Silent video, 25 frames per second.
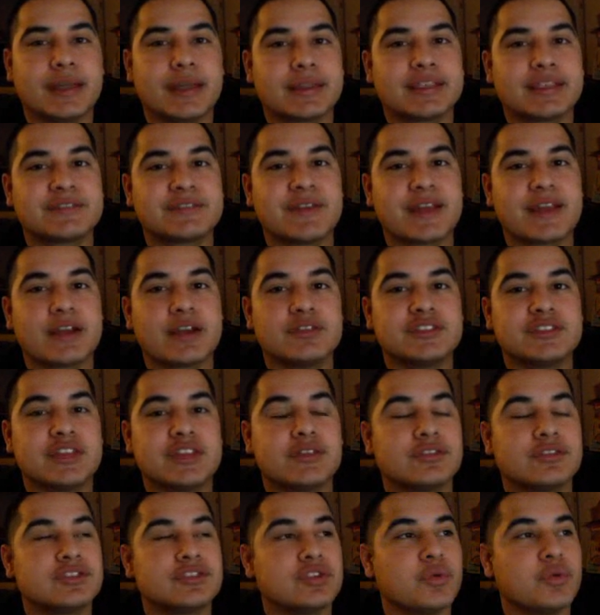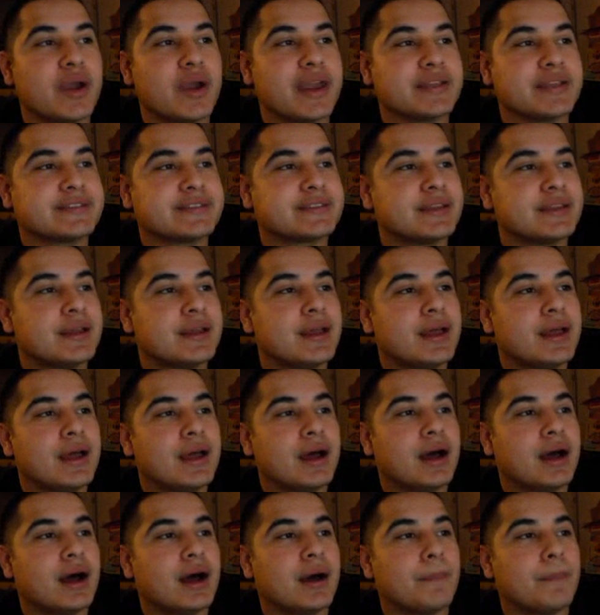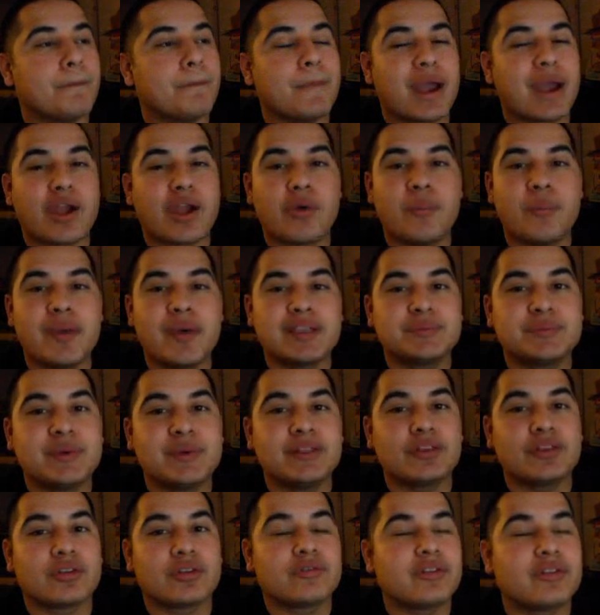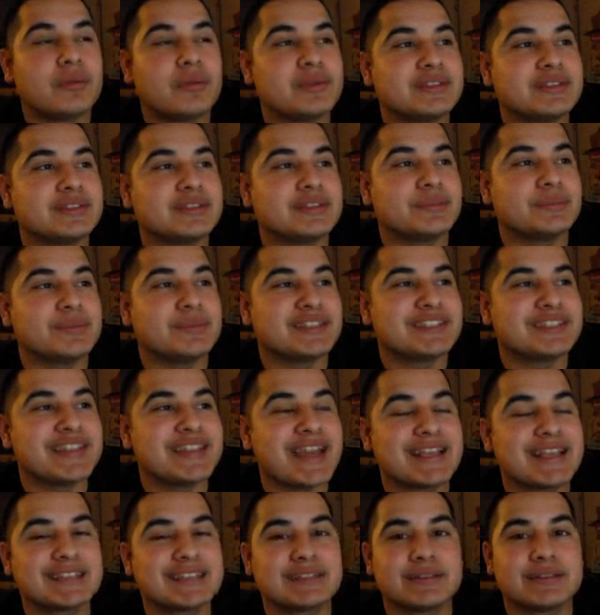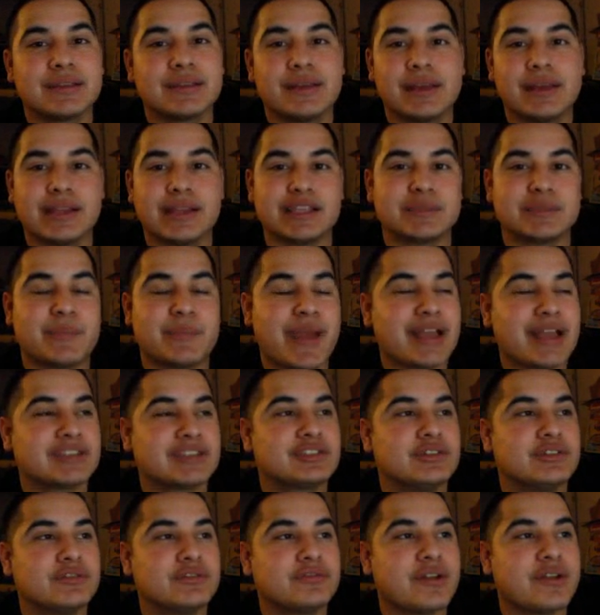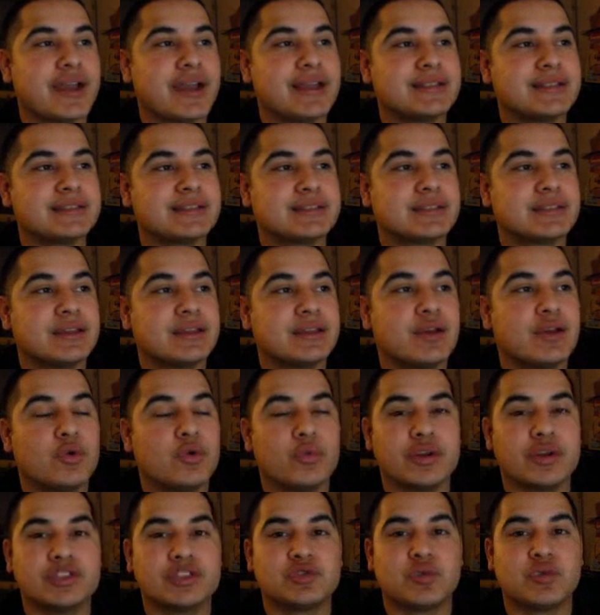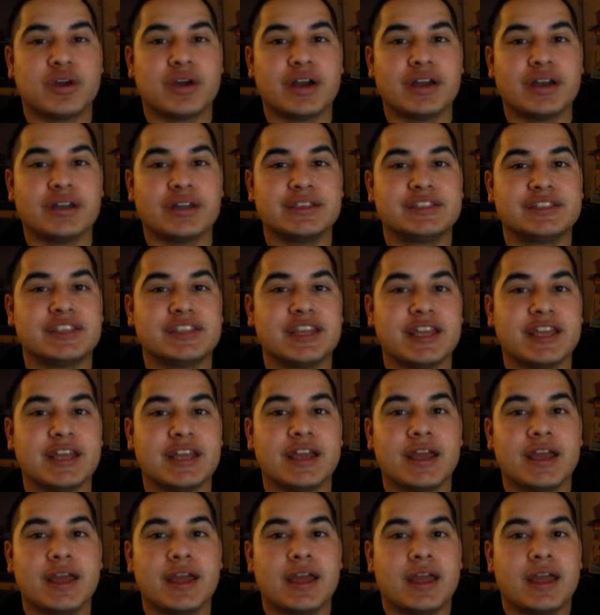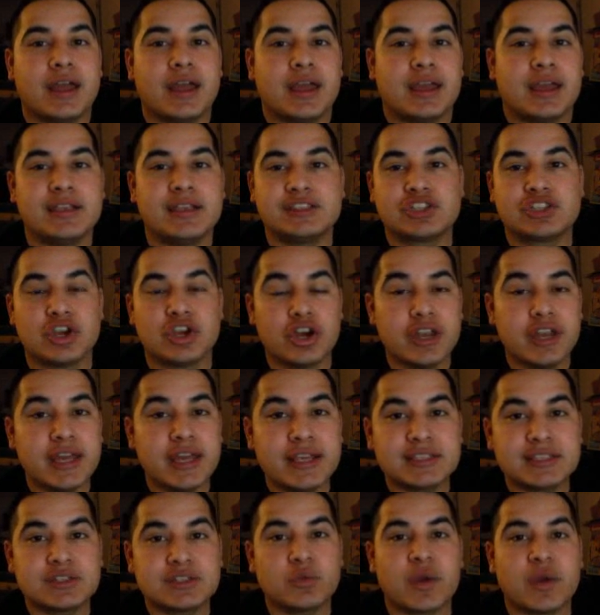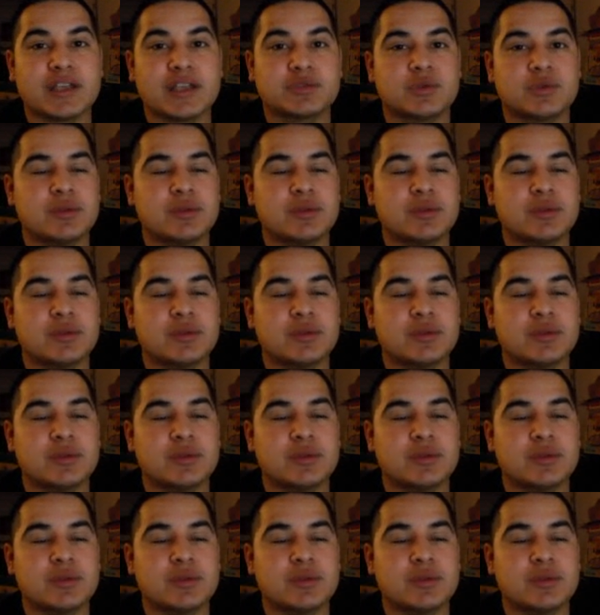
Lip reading: This fight goes either 2 ways. Michael Bisping learned from his mistakes in his past 2 fights, which was he's good east to west.